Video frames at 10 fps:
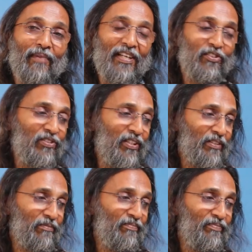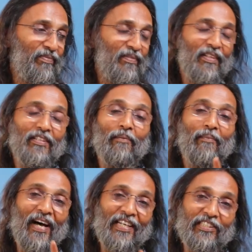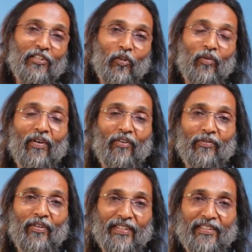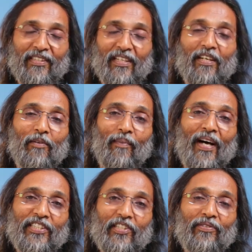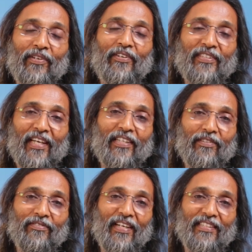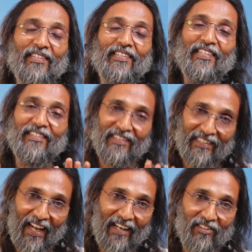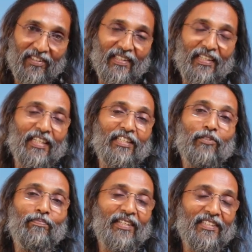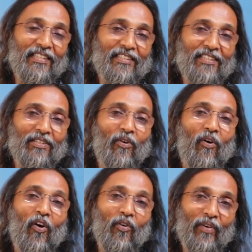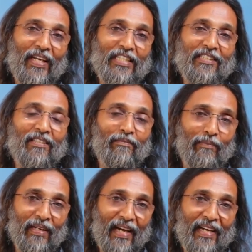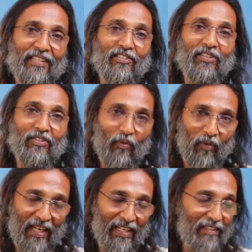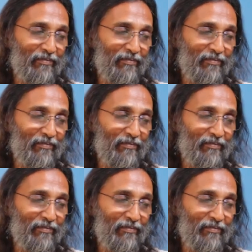master. The master of our works, master of our sacrifice is that. It is present always behind the veil.